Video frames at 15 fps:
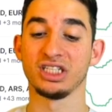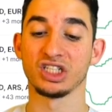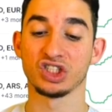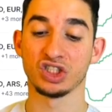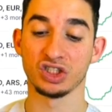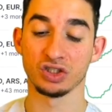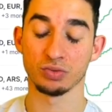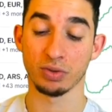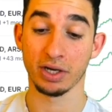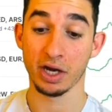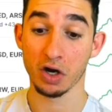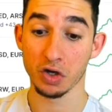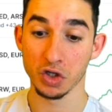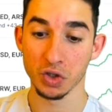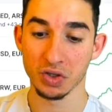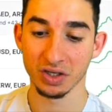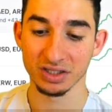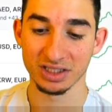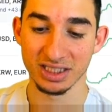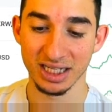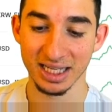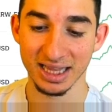exchange right here, you can
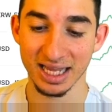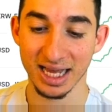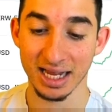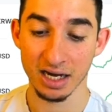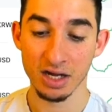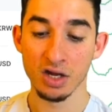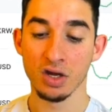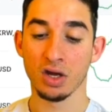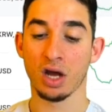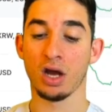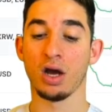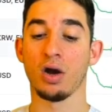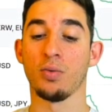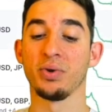see that uh,